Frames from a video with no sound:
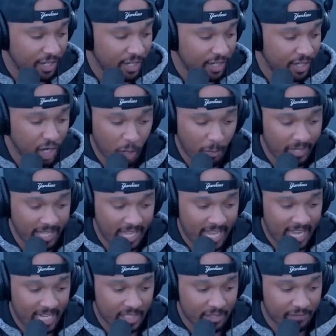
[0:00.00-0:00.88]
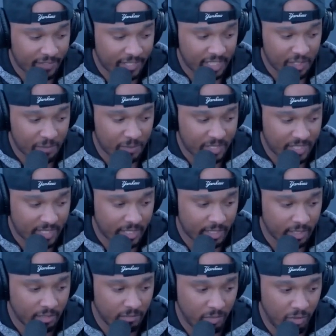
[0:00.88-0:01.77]
Nobody asked for this
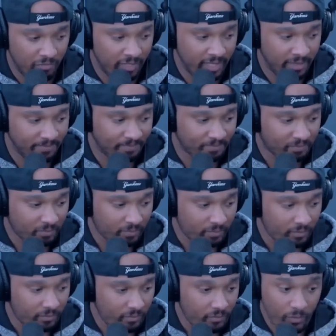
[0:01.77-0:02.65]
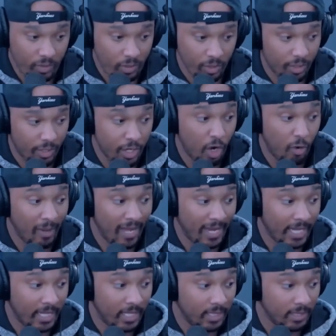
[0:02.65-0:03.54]
particular movie.
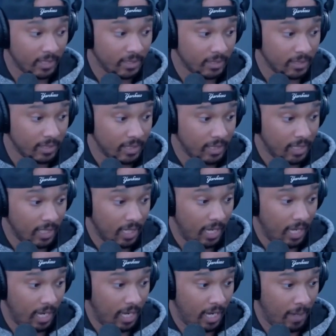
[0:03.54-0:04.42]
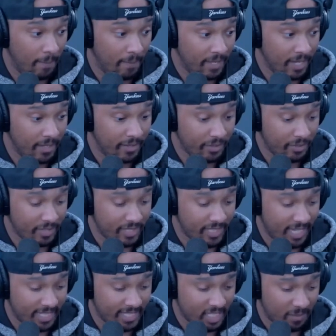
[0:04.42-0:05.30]
Nobody. They're
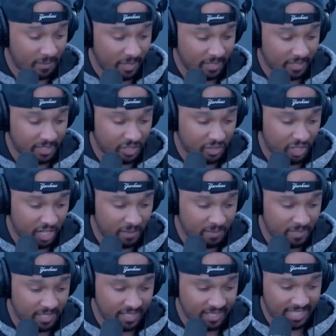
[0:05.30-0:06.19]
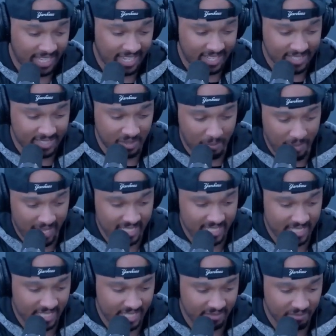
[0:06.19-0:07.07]
enthusiastic about the script. That's
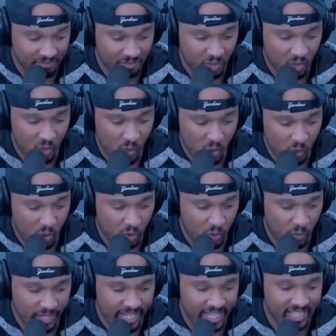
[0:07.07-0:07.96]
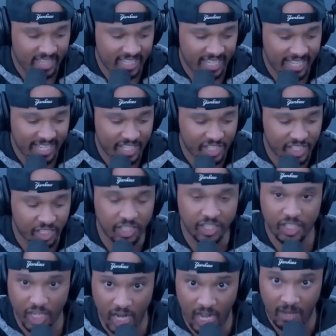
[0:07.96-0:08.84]
amazing. Cool. We get that. It's your
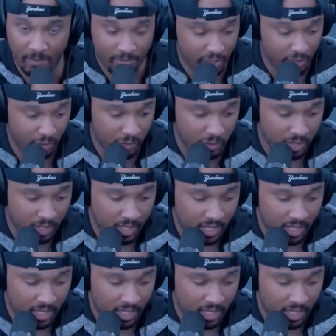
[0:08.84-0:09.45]
job too.